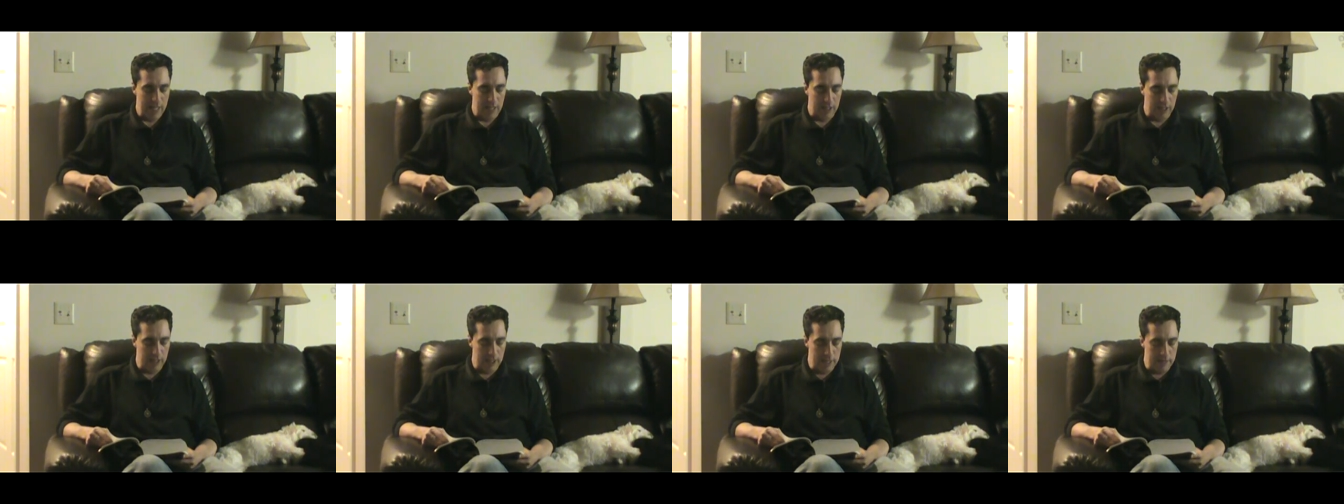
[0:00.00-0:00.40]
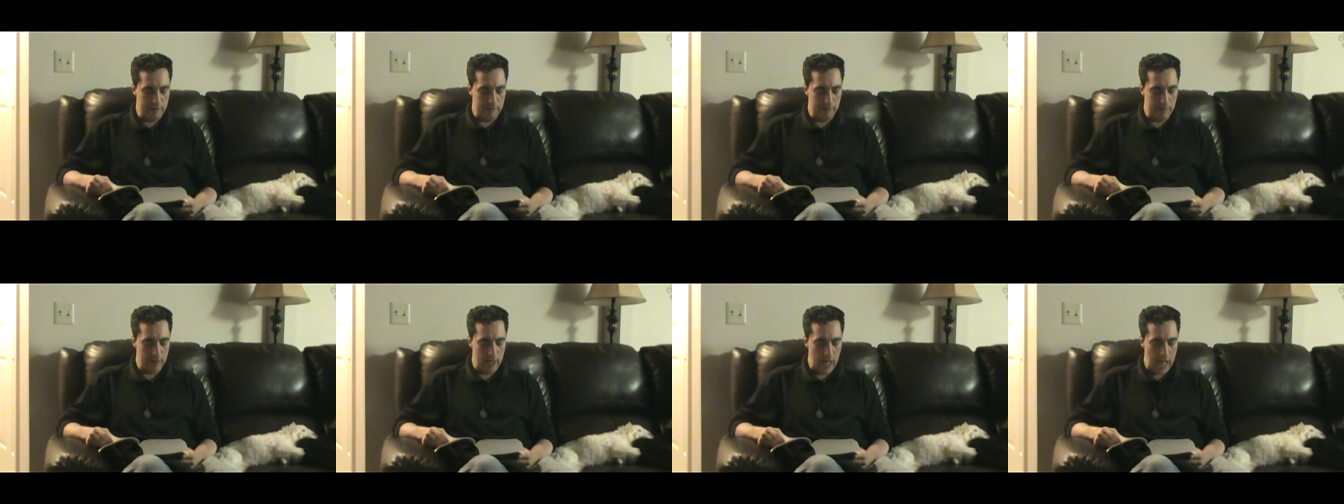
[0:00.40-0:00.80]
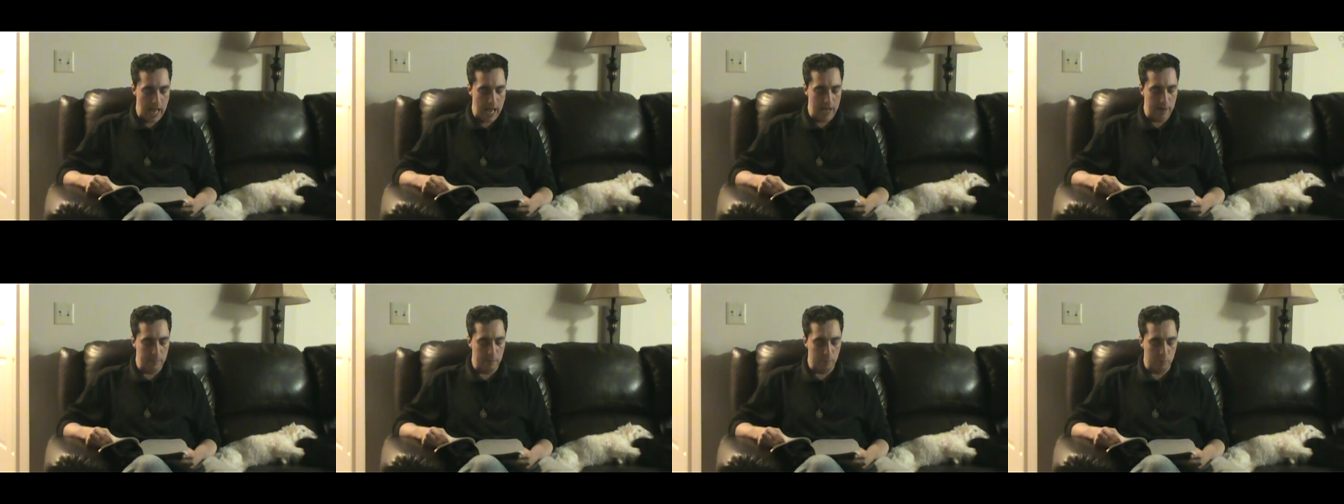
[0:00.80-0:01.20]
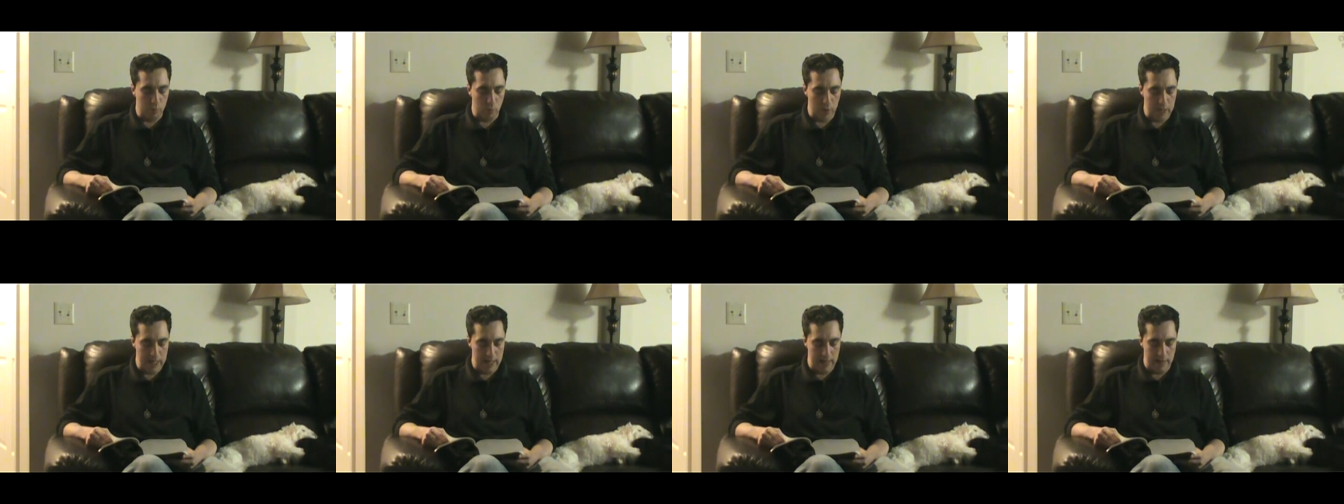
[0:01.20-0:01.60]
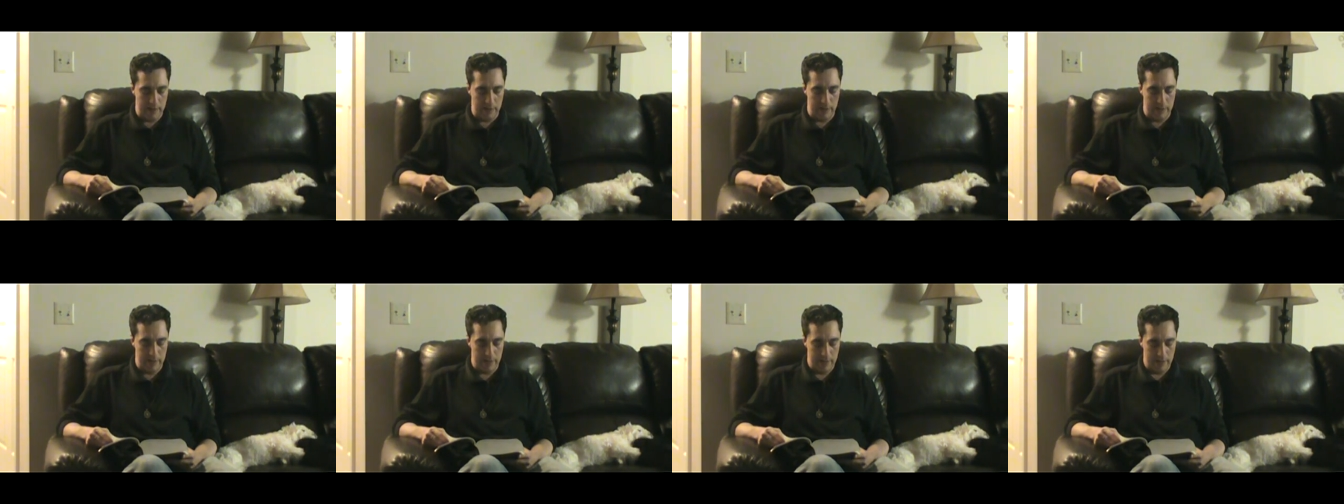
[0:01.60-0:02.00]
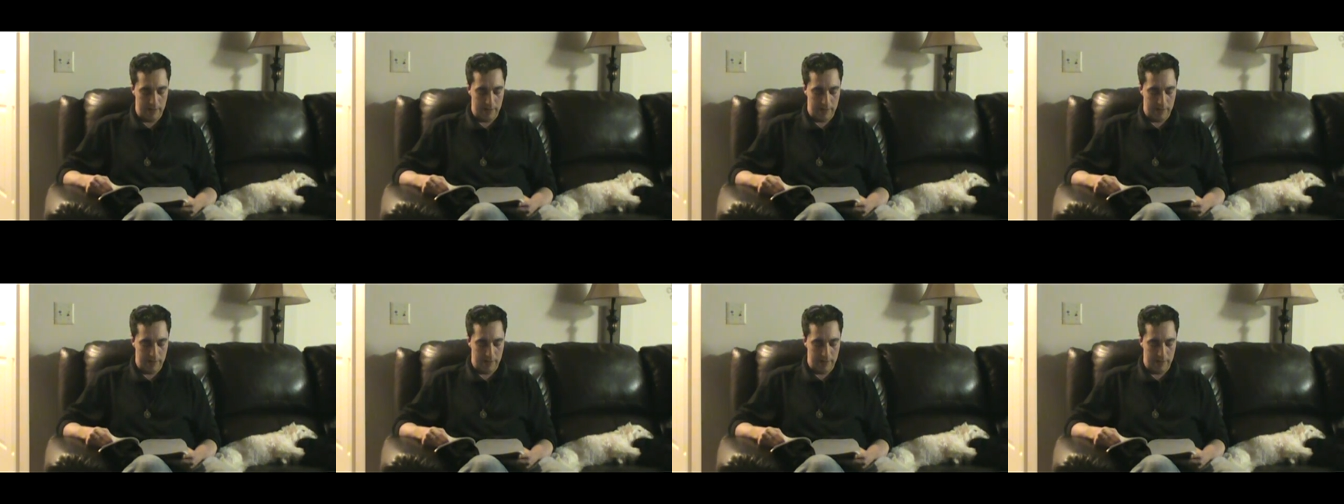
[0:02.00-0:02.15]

lived and breathed